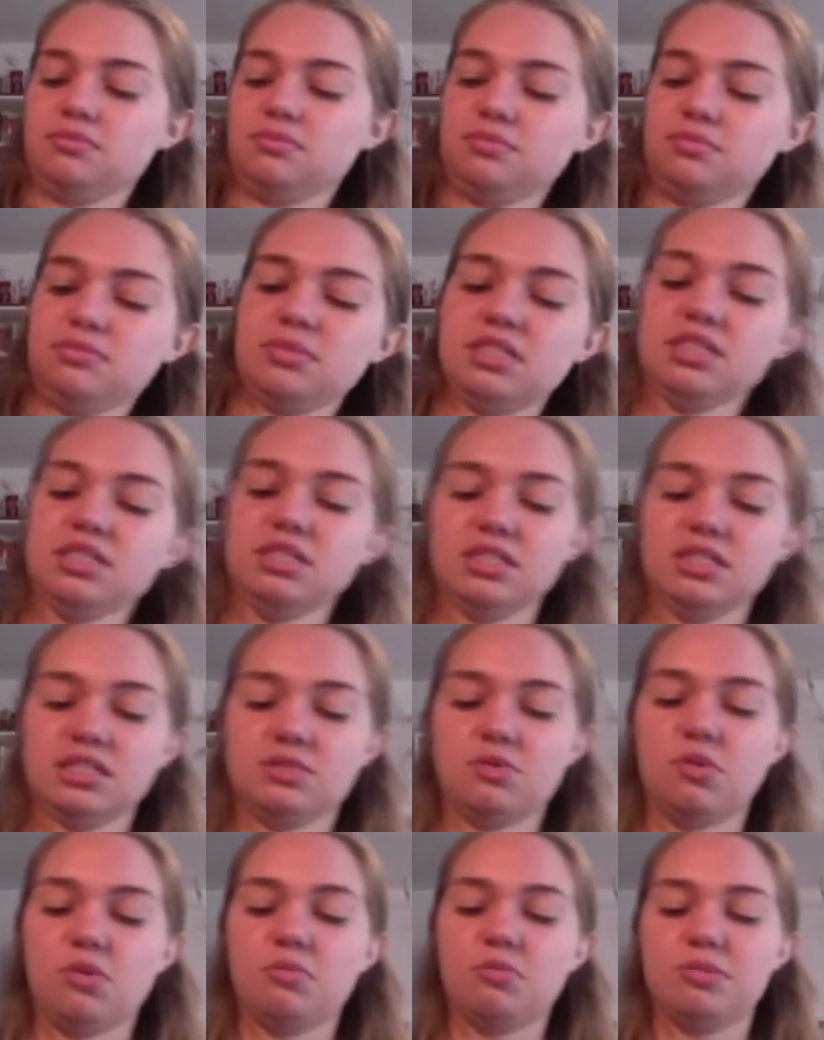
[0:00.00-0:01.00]
since it
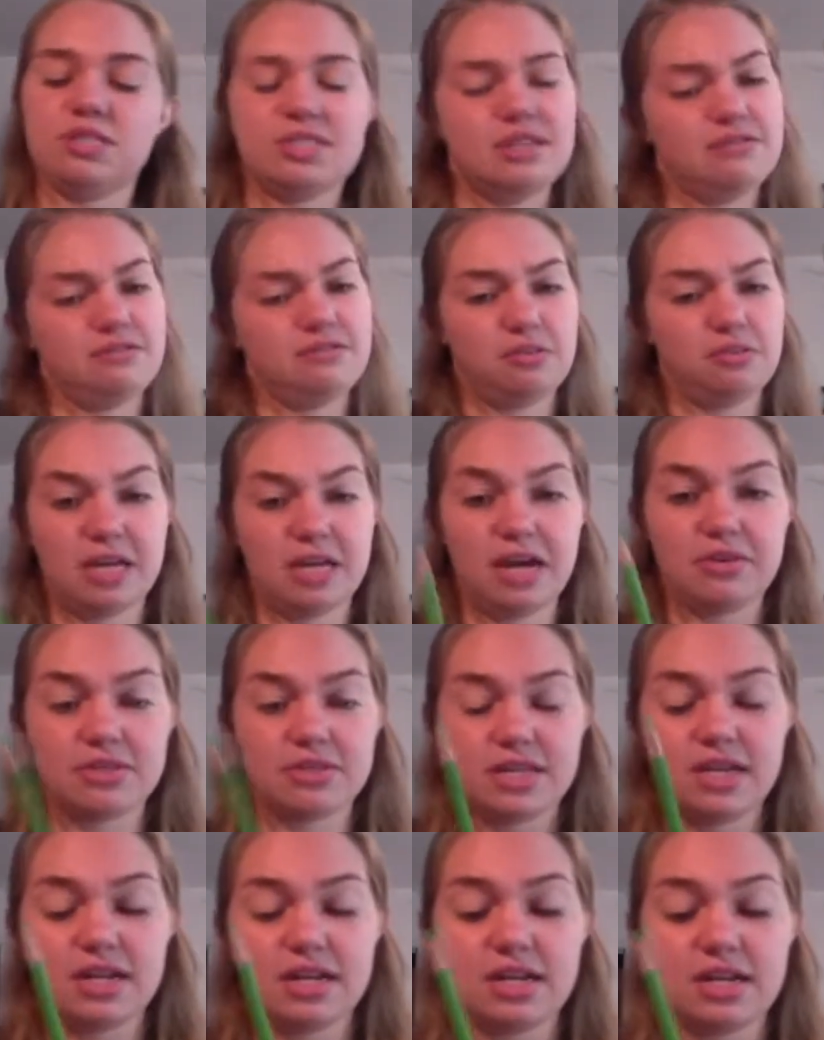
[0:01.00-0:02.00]
won't be seen from the
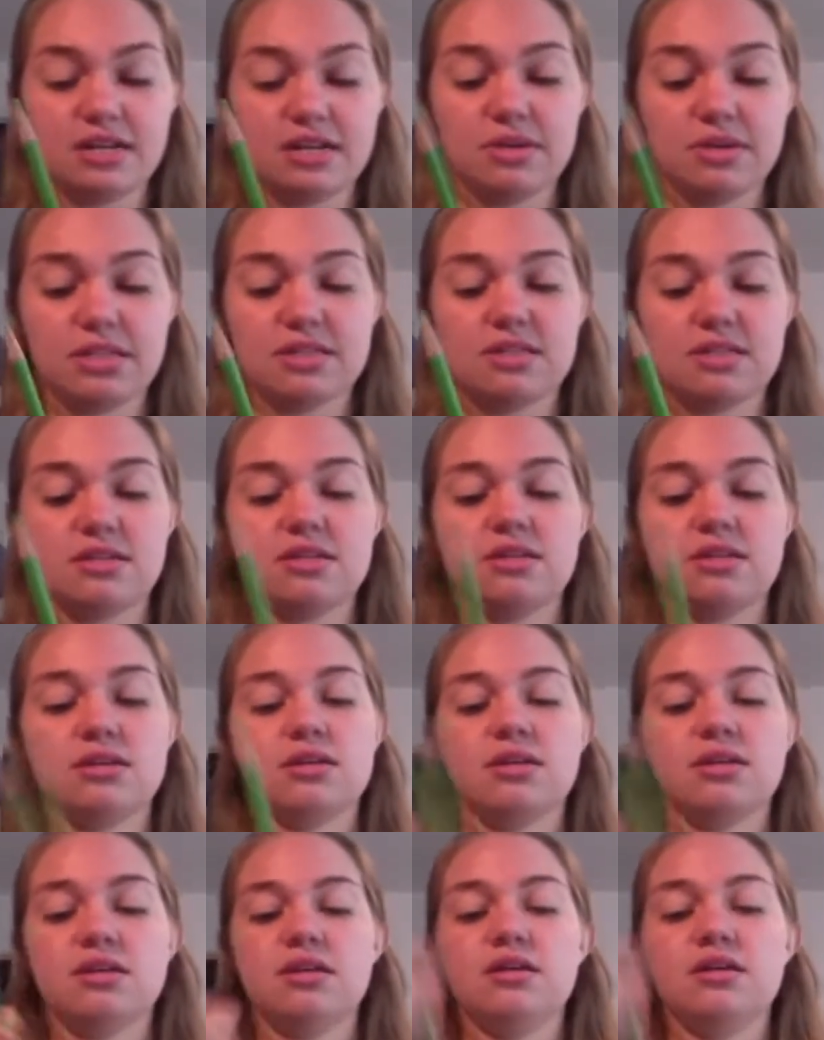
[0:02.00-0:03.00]
outside anyways.
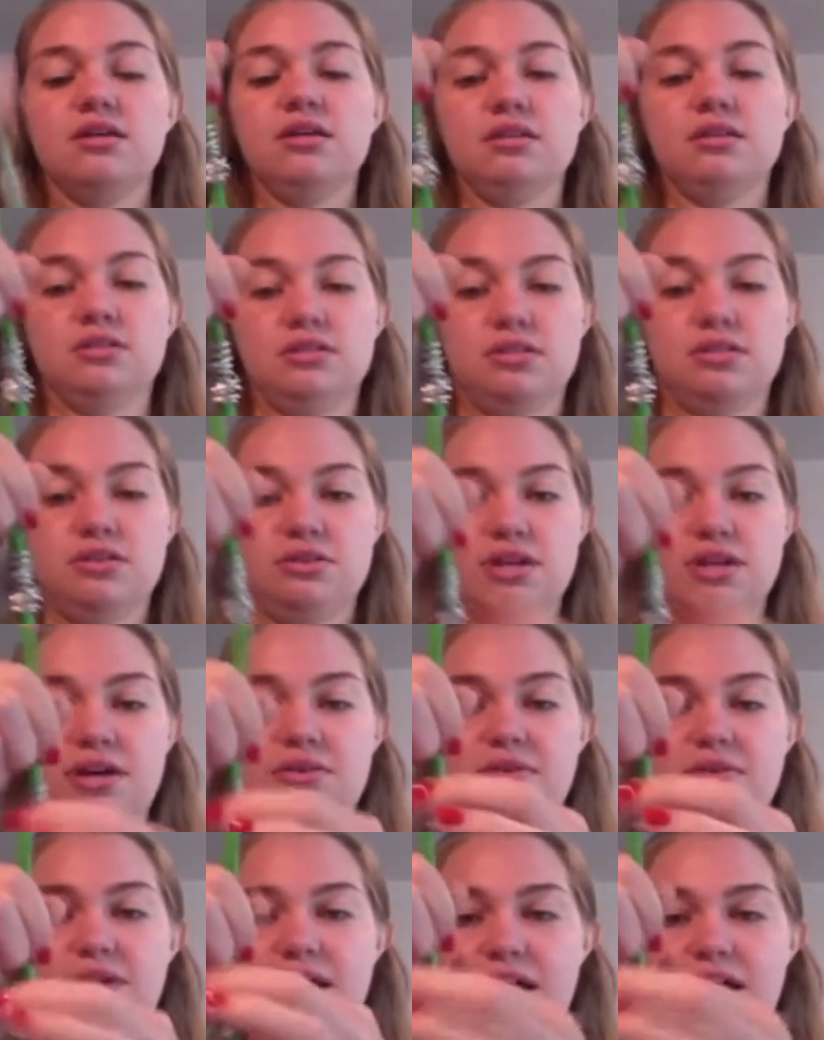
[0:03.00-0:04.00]
So
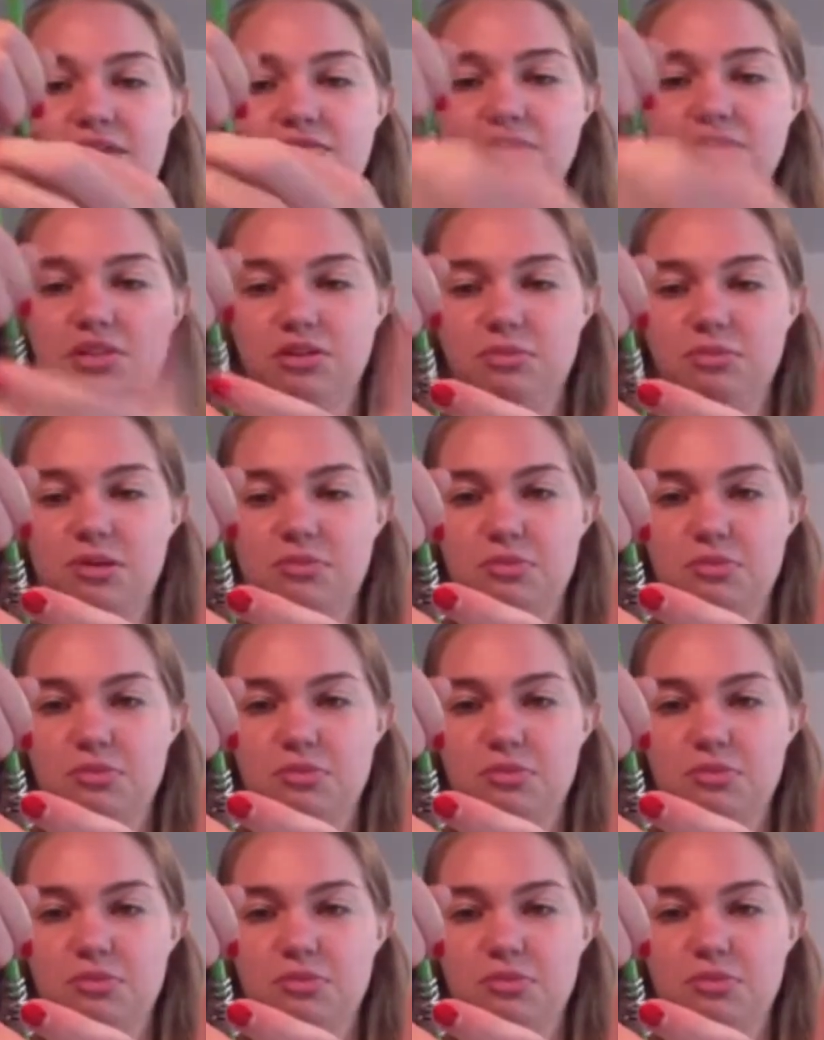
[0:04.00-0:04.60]
now I have a little bit more